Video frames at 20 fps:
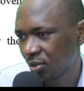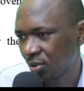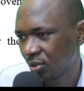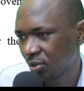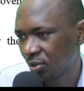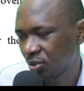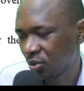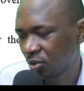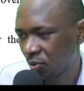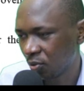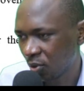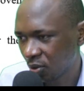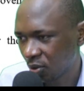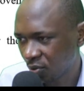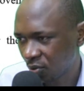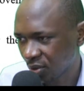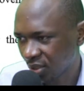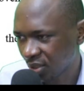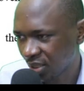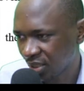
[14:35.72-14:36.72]
So what
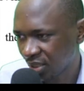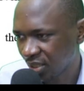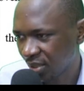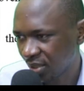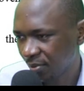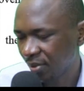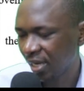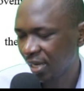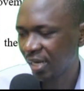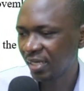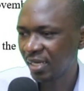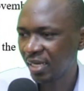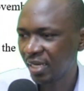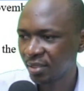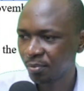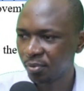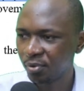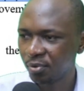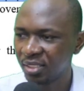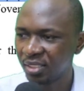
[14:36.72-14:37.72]
was received, I'll
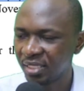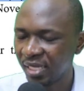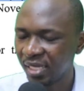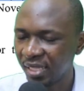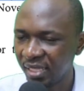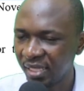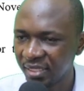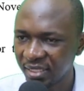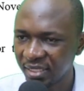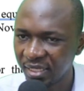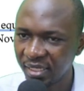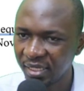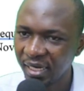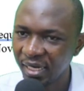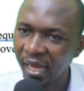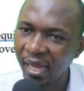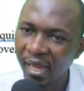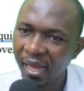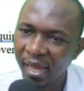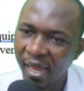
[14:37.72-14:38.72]
just put it at the
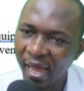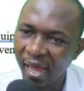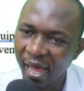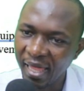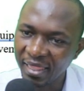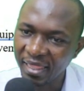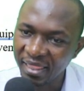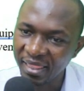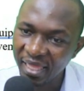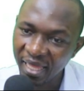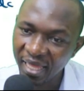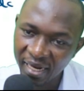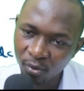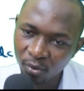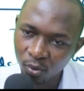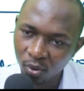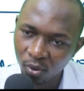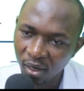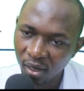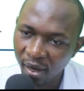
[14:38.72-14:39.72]
center, and
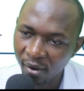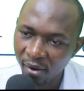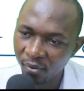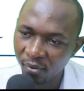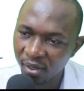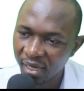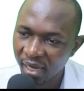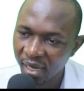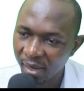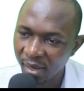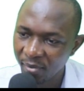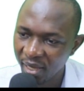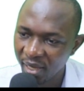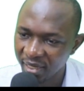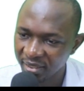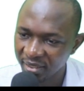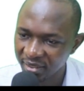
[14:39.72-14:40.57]
then I will come here and